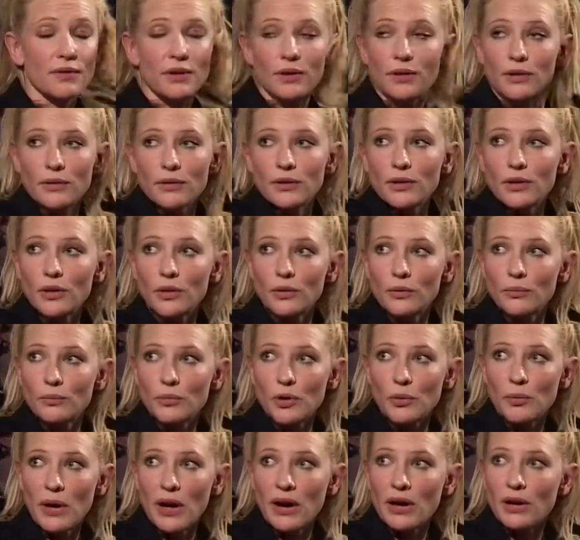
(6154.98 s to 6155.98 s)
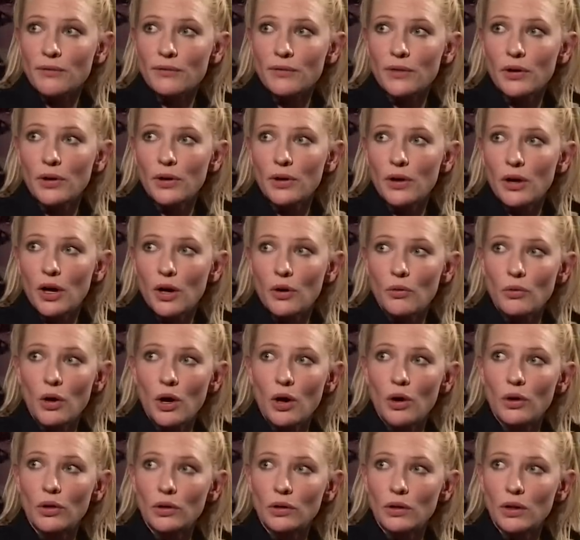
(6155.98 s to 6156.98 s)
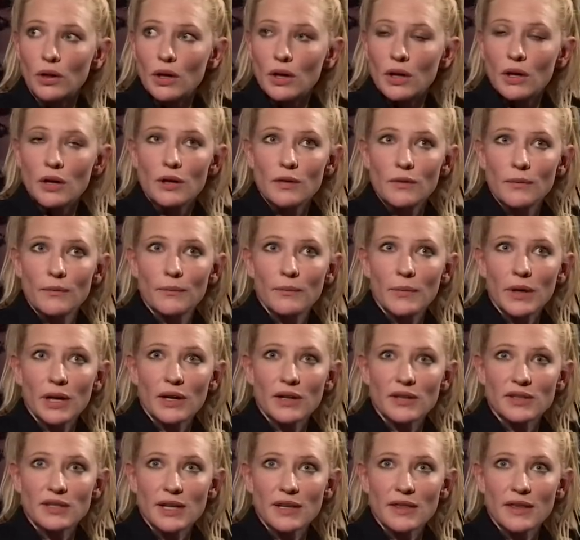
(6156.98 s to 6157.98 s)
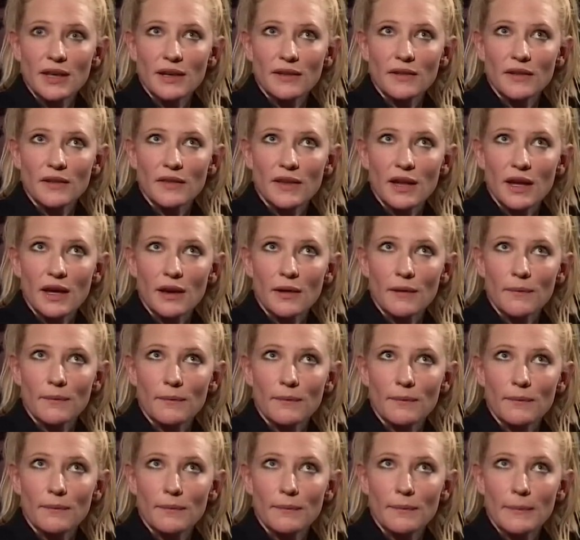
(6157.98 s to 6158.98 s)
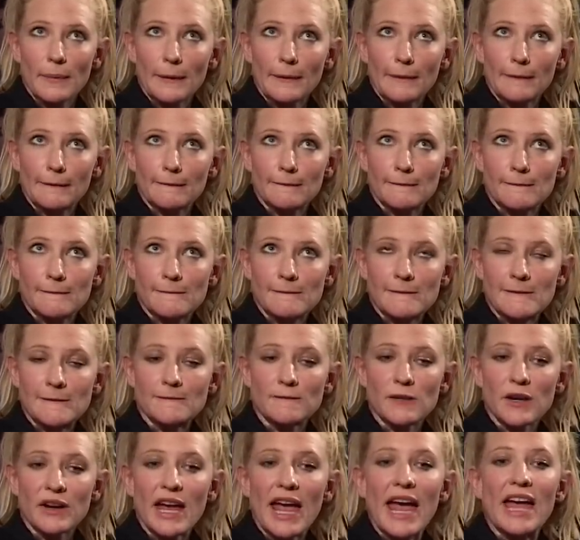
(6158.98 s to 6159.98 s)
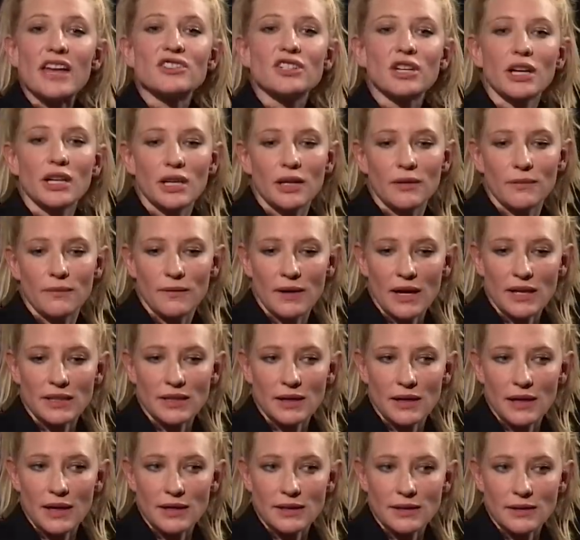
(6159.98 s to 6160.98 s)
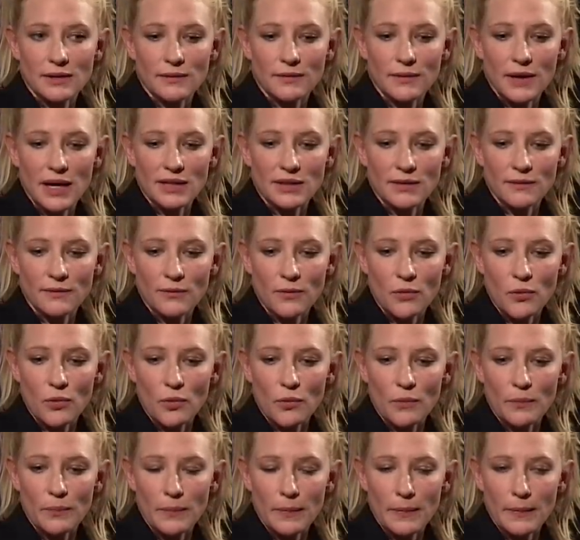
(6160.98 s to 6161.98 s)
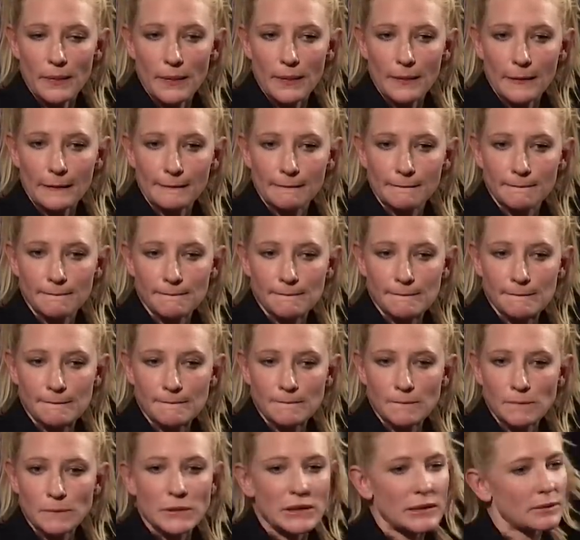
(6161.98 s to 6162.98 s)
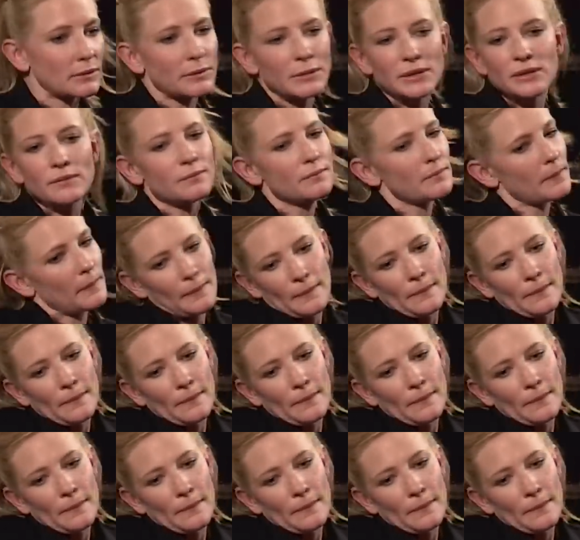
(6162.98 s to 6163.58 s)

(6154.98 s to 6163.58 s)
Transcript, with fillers: for, you know, preparing for a role, because I think that they're, they're very educative as a, as a, as a form. But, I mean,